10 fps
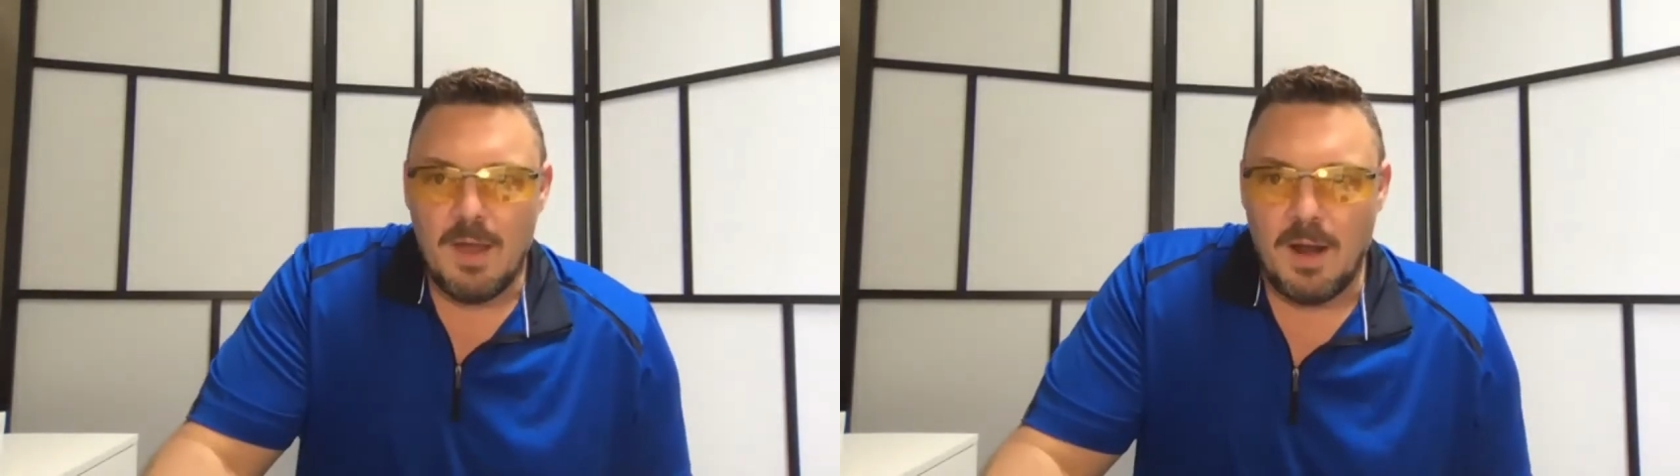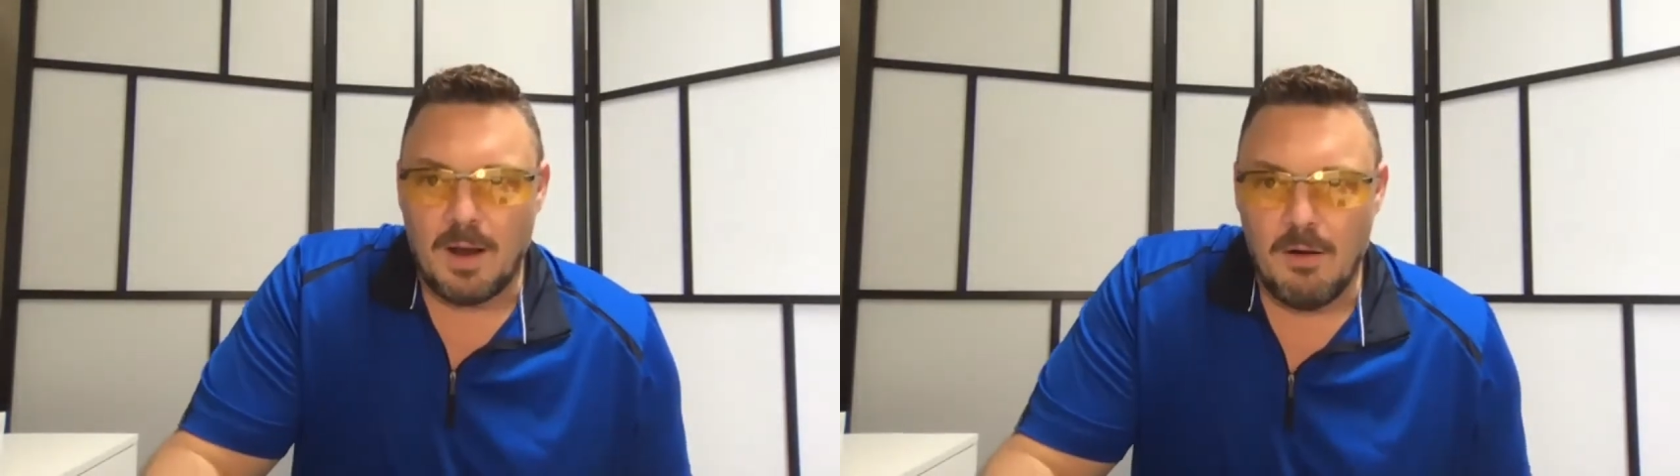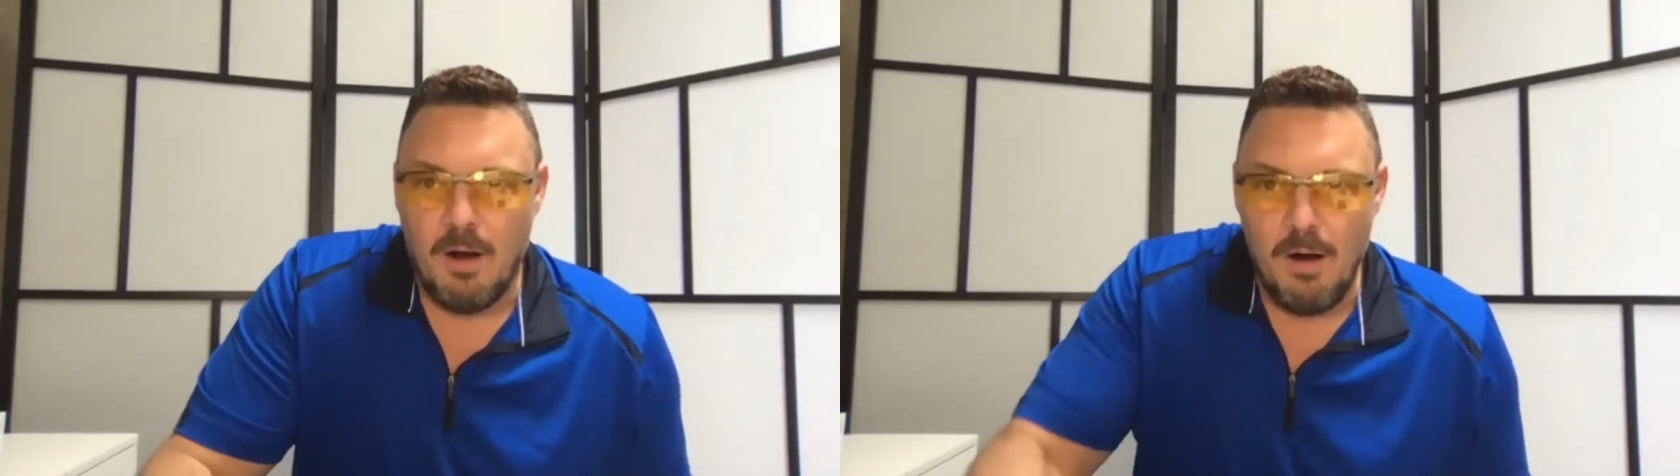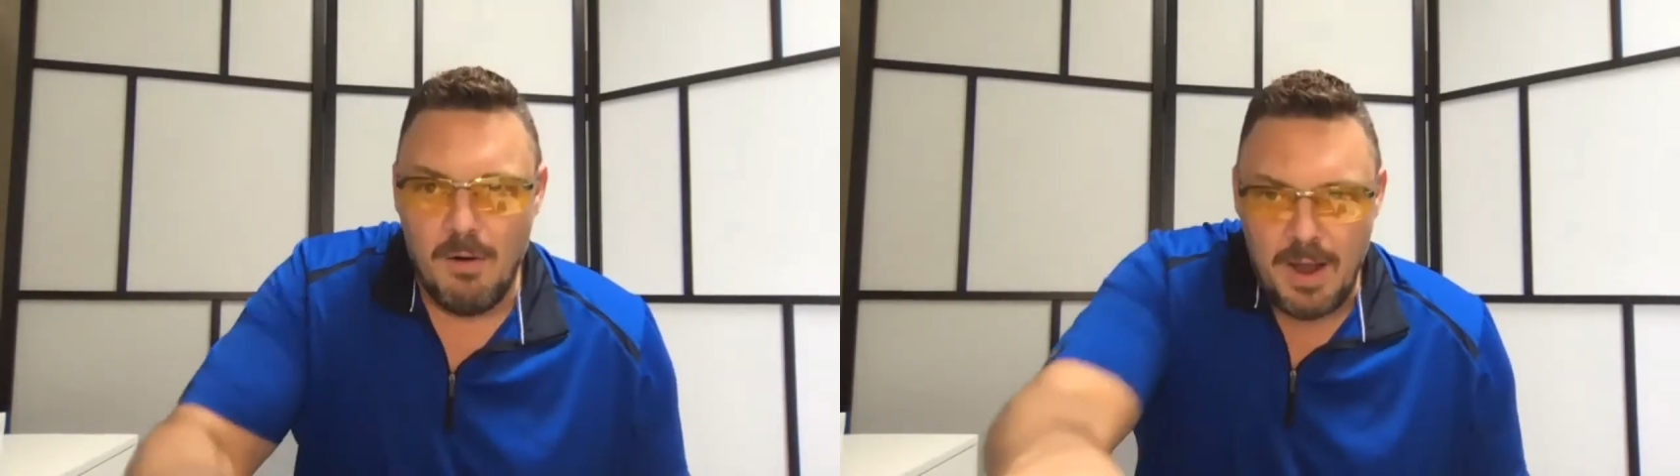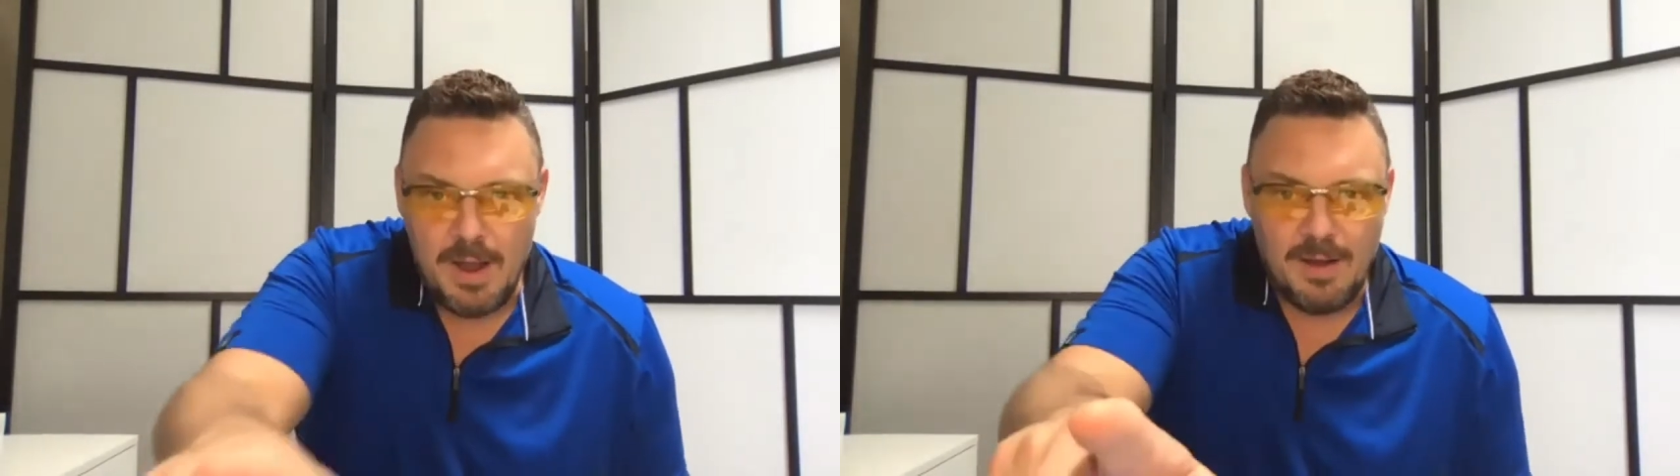And I go,
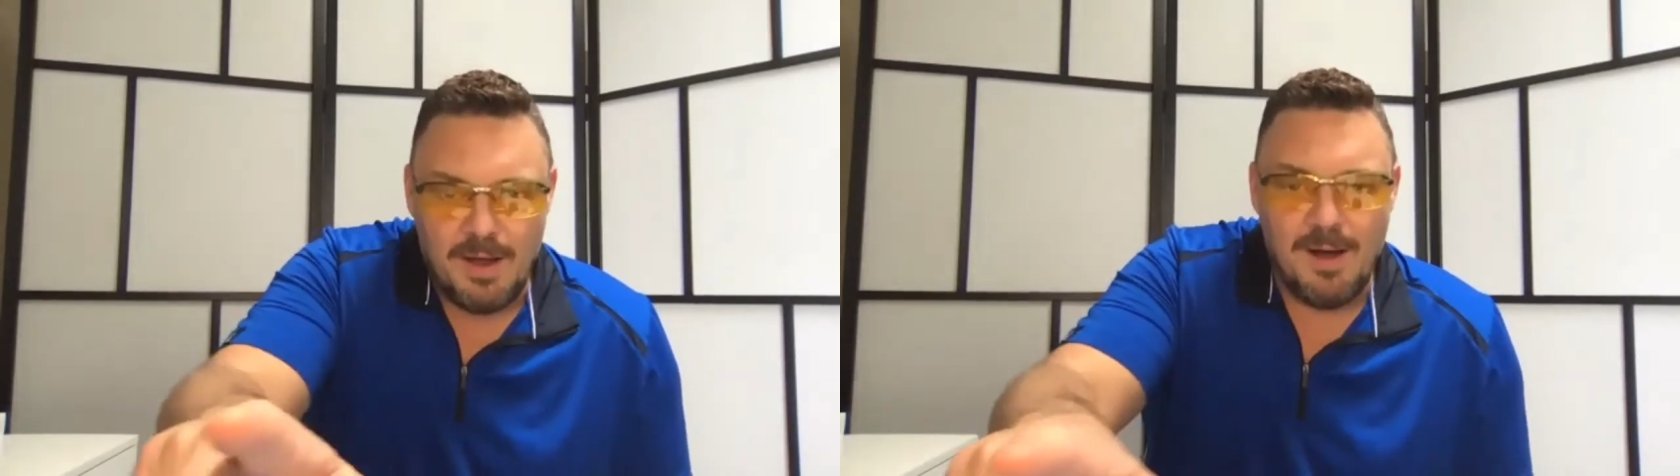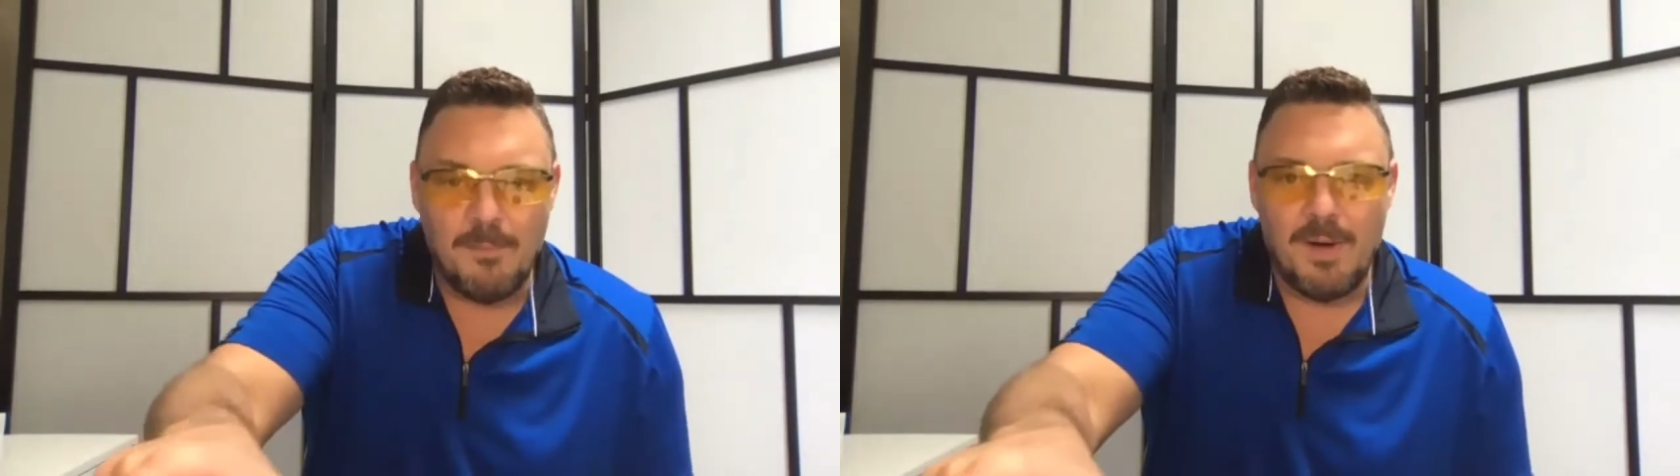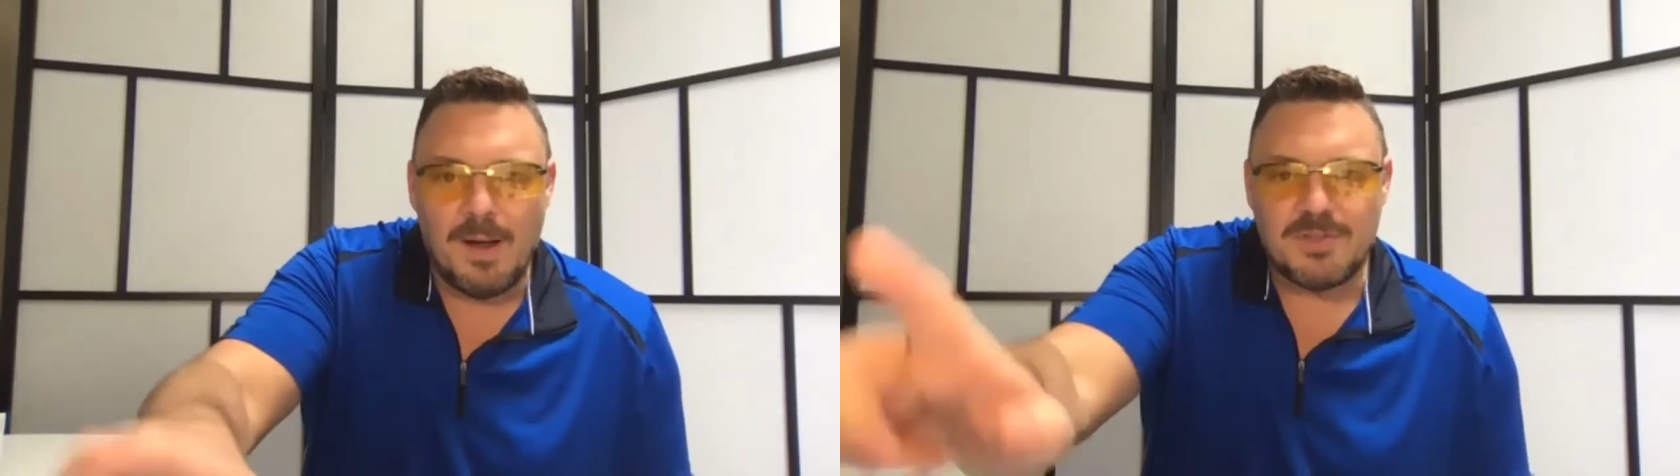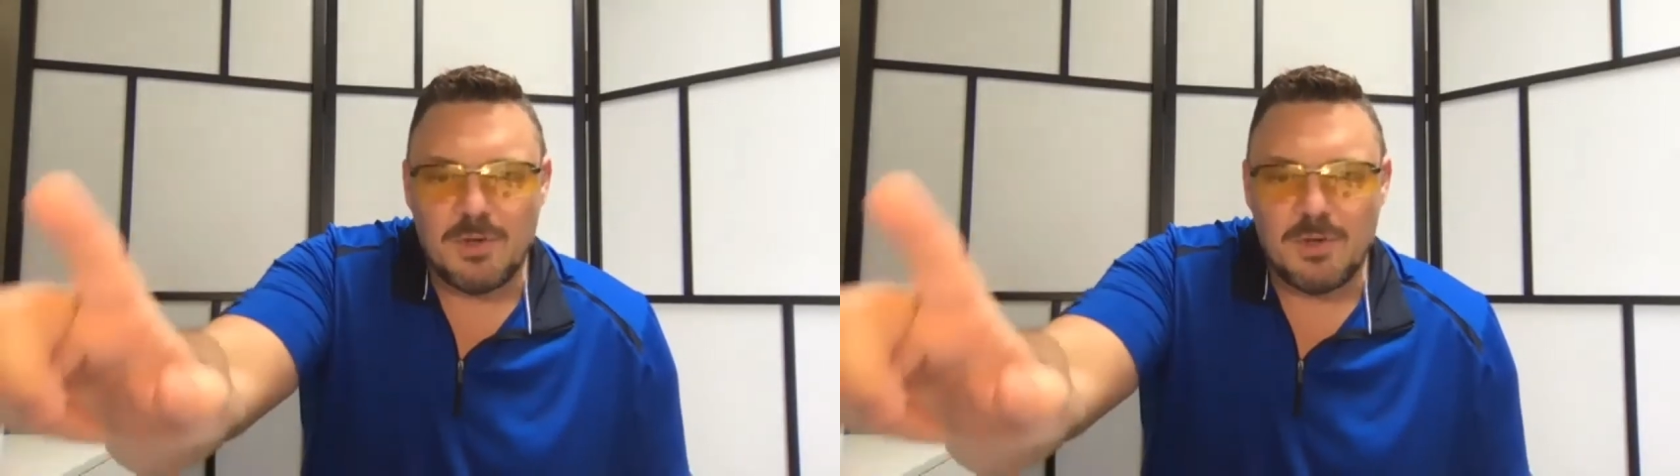oh, hey, I'm